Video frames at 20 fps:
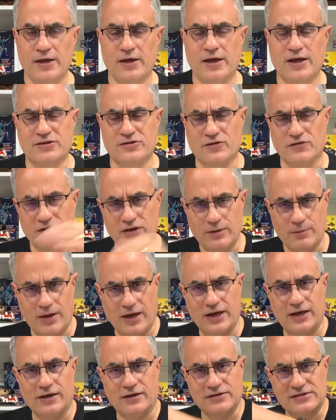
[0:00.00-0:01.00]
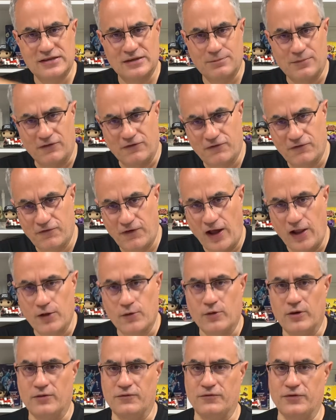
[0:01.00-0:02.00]
And so if anybody didn't see my
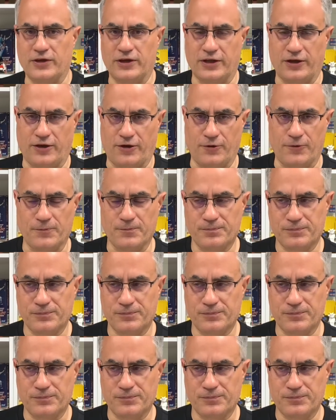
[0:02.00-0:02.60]
follow-up video,